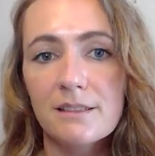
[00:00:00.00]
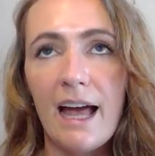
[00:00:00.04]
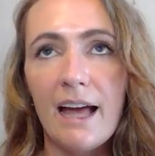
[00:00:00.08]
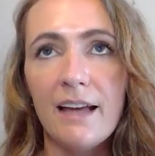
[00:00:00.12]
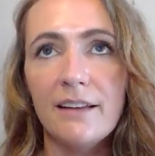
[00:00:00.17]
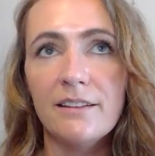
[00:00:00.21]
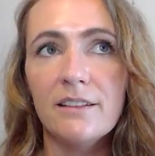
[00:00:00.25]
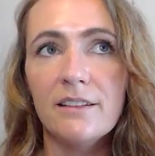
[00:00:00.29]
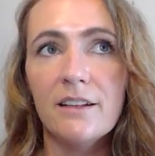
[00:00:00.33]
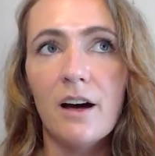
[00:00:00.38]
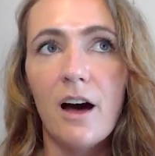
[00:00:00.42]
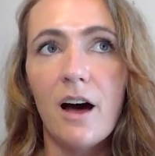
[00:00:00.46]

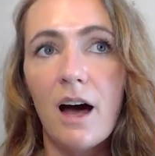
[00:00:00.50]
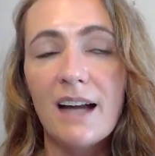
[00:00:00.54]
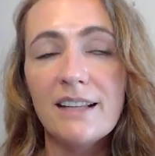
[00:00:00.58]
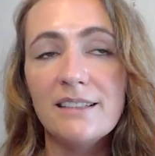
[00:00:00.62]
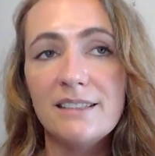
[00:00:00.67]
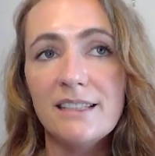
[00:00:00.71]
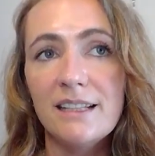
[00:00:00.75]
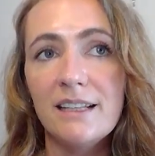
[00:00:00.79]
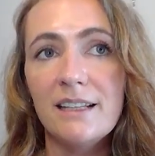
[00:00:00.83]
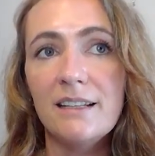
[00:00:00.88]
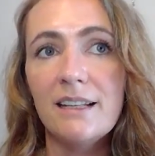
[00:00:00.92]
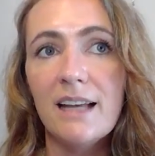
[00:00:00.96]
And I
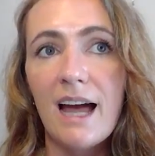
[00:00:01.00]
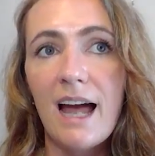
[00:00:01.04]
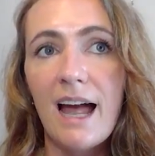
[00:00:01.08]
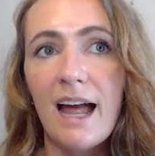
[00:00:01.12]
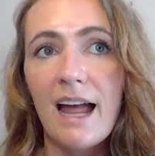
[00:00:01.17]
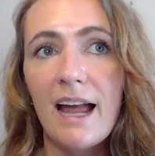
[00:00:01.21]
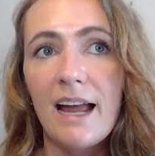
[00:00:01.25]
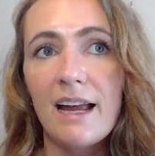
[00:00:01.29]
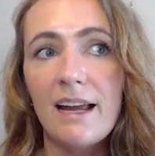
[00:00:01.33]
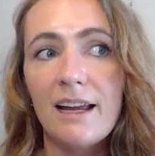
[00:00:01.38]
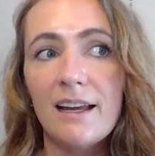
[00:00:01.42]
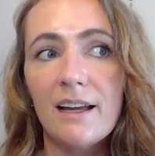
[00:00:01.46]
did
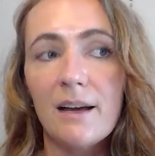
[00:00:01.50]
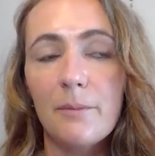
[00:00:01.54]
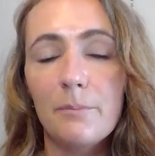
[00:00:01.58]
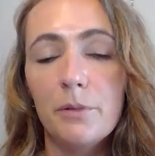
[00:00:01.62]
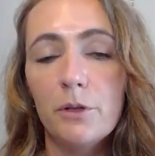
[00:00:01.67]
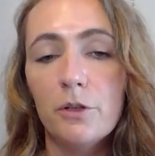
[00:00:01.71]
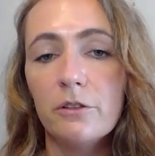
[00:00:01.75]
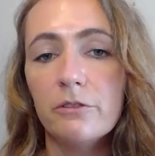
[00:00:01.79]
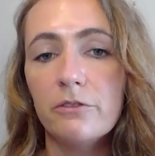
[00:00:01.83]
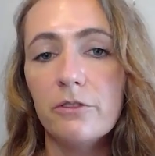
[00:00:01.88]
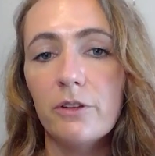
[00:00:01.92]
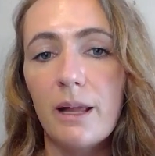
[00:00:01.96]
a
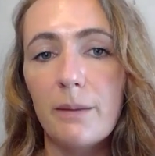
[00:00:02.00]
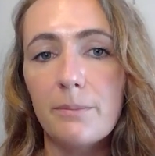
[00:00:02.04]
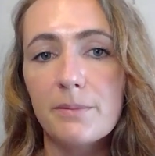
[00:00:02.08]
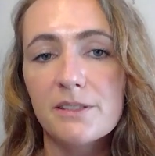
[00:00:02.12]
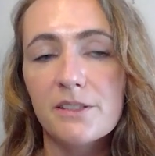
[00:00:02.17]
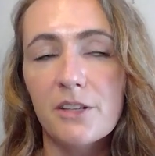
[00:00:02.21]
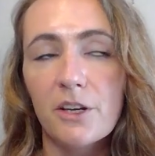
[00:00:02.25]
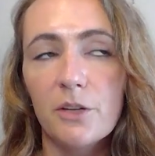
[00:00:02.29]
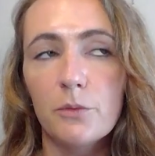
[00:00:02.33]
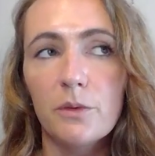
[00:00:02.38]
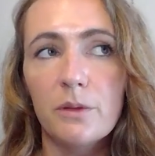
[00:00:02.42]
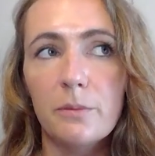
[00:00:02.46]
beautiful
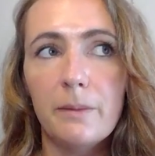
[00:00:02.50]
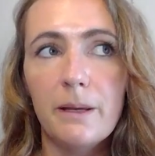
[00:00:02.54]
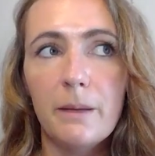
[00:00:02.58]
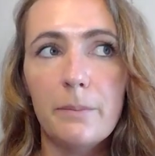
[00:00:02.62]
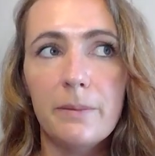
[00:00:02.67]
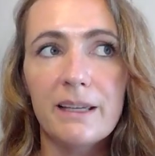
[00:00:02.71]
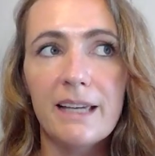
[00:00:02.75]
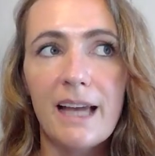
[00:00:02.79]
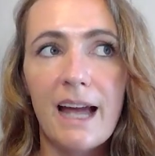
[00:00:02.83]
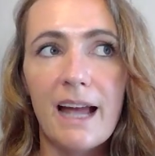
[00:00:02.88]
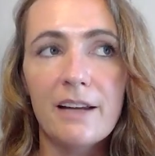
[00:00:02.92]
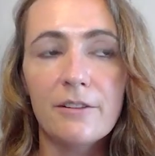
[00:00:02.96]
episode with
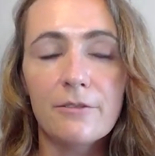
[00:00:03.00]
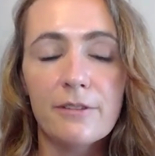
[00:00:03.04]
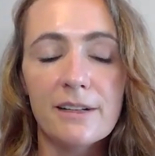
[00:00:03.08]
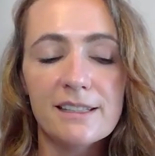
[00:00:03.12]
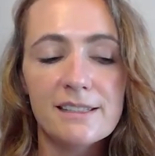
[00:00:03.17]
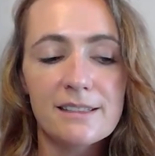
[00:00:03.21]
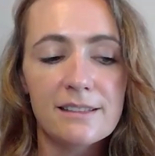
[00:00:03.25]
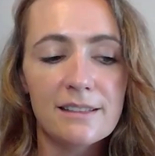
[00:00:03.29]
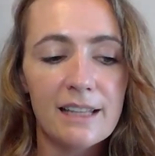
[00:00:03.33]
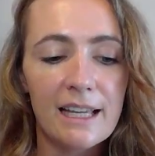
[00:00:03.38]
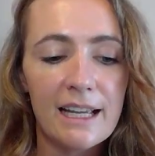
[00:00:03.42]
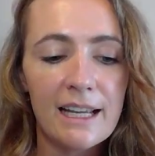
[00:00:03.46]
Pippa Kate
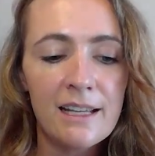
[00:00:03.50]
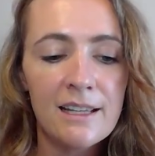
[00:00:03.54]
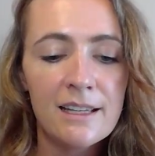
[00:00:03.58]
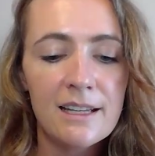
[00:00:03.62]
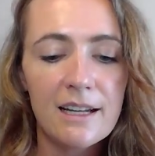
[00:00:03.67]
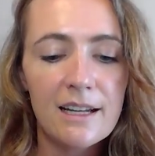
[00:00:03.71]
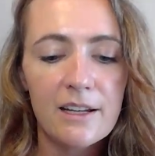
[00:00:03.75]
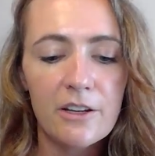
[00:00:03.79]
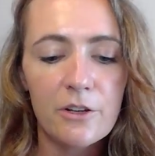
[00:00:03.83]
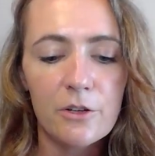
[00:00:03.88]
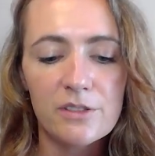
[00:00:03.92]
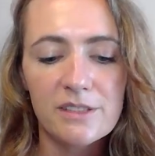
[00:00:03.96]
recently,
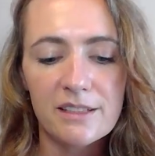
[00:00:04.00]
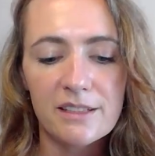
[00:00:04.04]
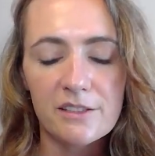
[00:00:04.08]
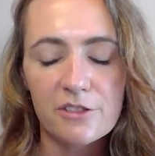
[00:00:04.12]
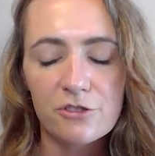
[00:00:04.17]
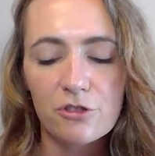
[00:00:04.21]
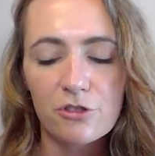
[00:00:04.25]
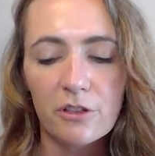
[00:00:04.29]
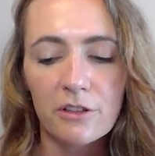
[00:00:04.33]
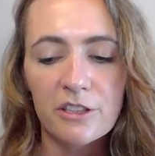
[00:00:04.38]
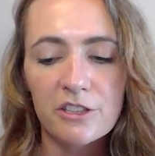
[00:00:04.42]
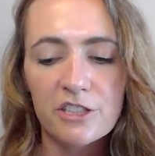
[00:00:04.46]
who's an
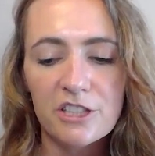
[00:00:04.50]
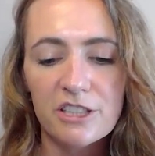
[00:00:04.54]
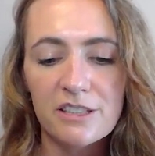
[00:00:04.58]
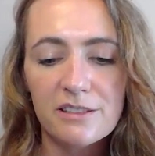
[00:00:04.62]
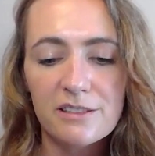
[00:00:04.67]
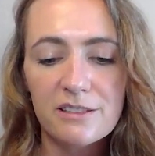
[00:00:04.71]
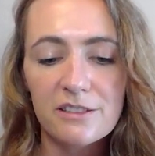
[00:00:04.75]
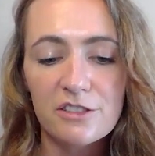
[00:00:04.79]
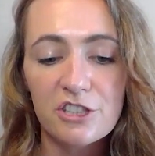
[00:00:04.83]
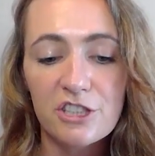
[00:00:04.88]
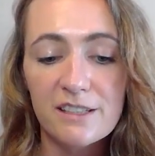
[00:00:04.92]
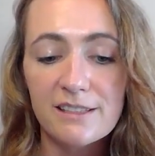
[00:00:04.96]

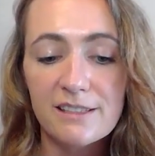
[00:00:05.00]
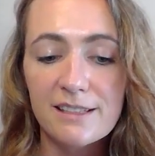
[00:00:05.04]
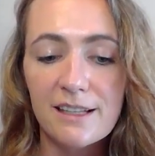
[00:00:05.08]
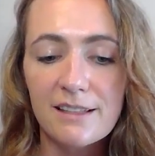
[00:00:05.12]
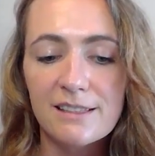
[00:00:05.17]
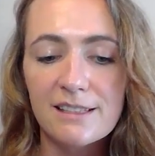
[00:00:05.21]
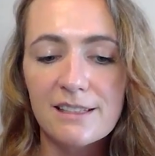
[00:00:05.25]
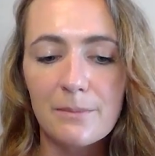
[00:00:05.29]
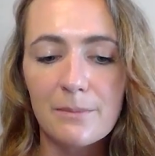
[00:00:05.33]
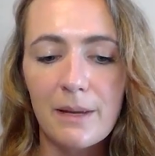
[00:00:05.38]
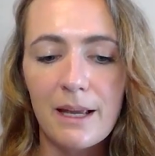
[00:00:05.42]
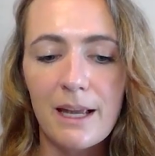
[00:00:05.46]
astrologist, and she
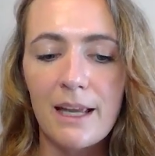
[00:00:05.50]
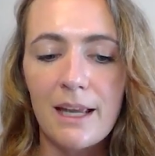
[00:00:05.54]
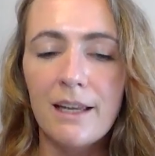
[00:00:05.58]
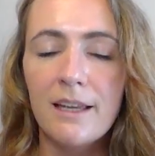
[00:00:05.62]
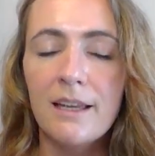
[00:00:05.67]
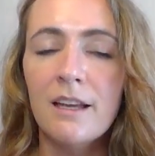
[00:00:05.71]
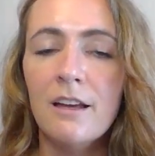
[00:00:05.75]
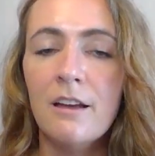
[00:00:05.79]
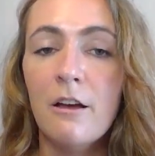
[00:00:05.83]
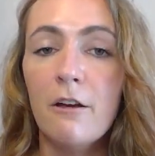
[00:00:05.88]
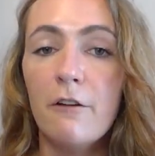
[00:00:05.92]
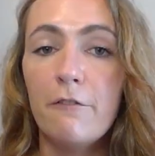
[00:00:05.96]
said to me,
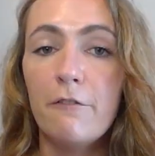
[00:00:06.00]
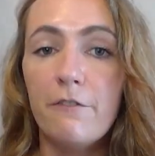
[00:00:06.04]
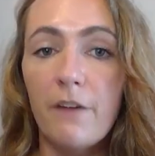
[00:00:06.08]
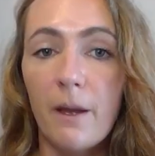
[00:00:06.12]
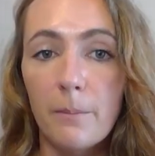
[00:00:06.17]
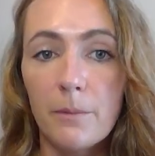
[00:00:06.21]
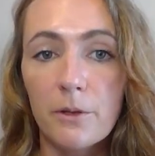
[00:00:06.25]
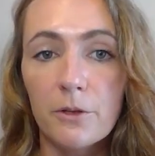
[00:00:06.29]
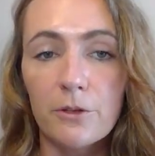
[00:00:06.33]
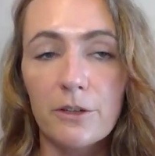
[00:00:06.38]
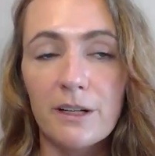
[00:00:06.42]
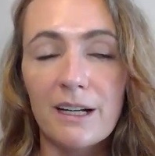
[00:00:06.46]

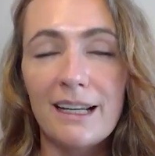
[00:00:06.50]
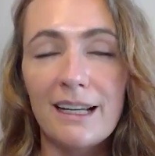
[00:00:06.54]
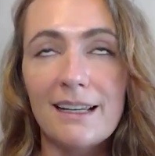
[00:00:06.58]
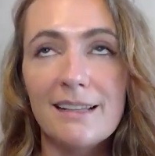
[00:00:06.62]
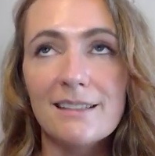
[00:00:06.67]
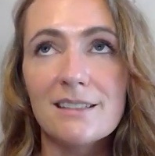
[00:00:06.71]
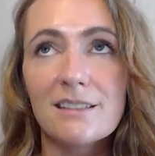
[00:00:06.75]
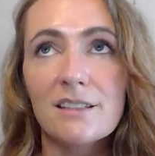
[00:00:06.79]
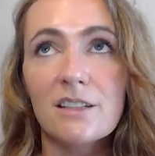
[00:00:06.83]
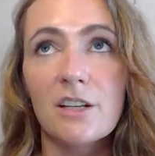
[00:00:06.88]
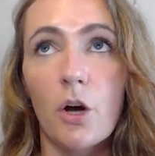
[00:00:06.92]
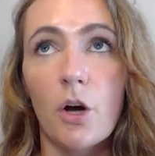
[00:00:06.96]
February
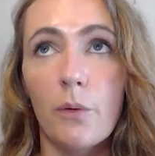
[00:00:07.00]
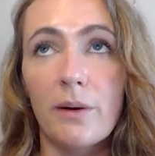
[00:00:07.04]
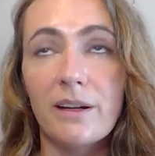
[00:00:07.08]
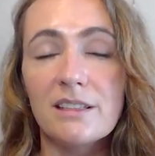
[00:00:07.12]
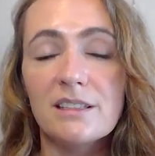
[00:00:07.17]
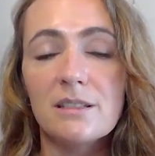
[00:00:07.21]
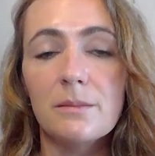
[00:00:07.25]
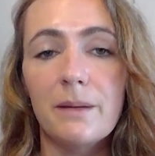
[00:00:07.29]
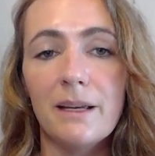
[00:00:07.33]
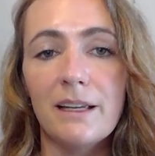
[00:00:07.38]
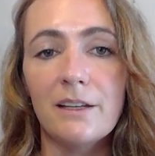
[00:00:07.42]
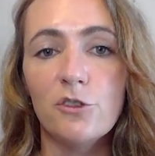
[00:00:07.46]
is going
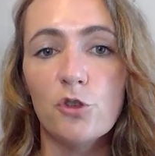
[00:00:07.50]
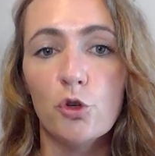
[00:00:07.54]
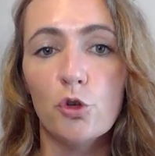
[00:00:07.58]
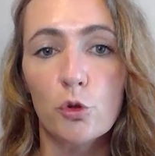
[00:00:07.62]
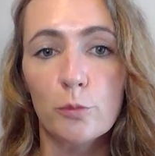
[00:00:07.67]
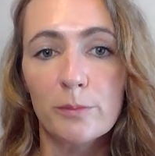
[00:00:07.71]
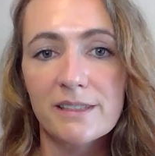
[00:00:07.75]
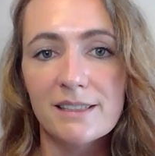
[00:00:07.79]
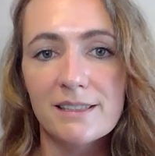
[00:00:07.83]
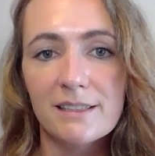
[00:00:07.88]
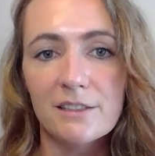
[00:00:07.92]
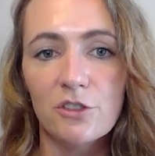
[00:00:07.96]
to be
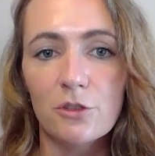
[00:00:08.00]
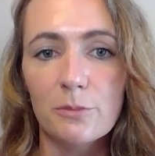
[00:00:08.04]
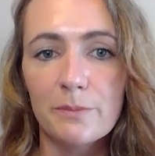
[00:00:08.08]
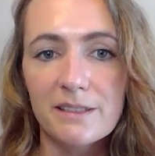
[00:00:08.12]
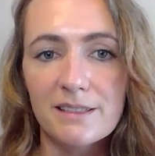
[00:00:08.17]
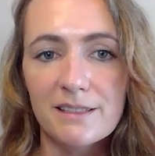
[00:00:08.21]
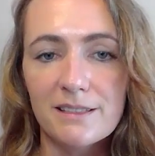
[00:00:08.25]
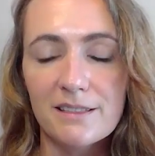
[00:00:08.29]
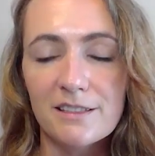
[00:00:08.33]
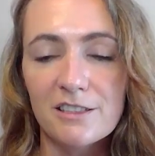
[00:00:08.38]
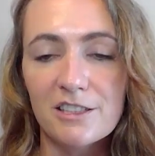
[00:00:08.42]
enormous in your business.